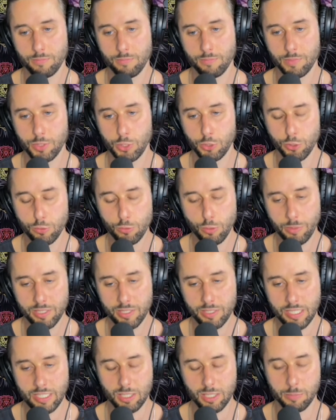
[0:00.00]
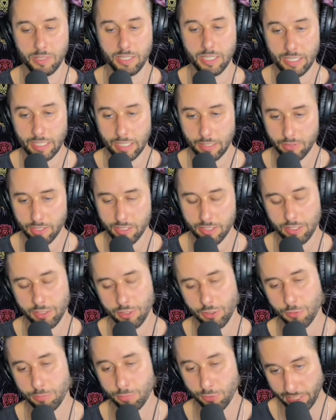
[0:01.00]
you do what we did at the beginning of this, and
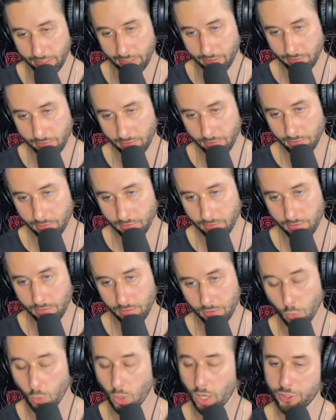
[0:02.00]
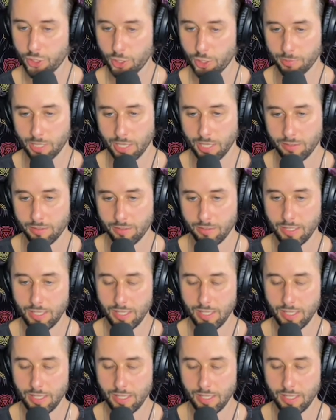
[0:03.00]
you breathe. You watch your breath.